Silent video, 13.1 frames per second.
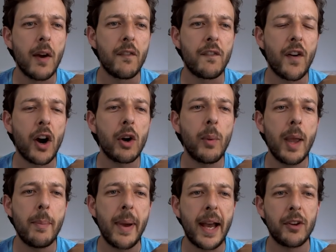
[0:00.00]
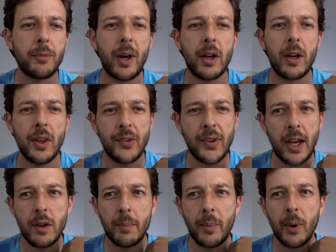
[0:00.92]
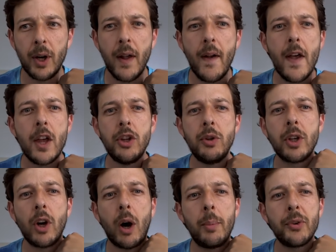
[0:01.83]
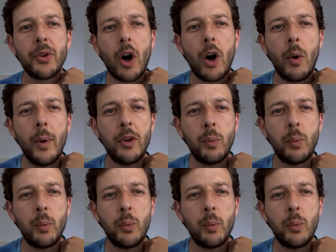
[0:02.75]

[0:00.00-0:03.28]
far away passed pawn on the side of the board, you can almost always